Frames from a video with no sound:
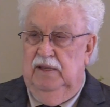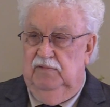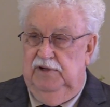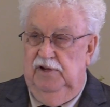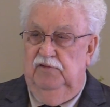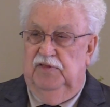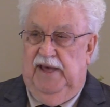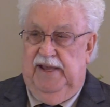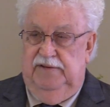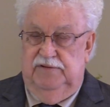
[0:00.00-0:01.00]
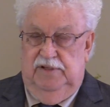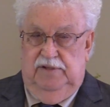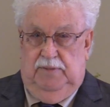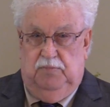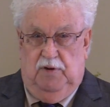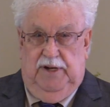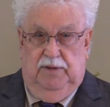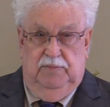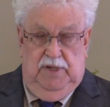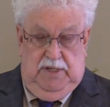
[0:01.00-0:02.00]
We do things that bring
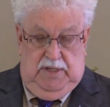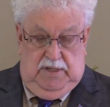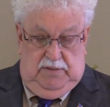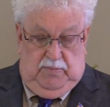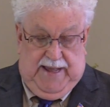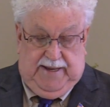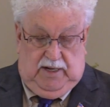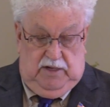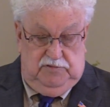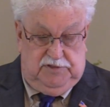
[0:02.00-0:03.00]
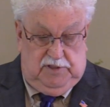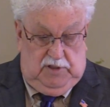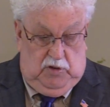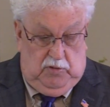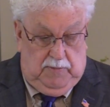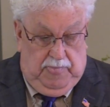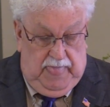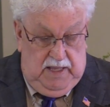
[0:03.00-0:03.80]
them back close to the Lord.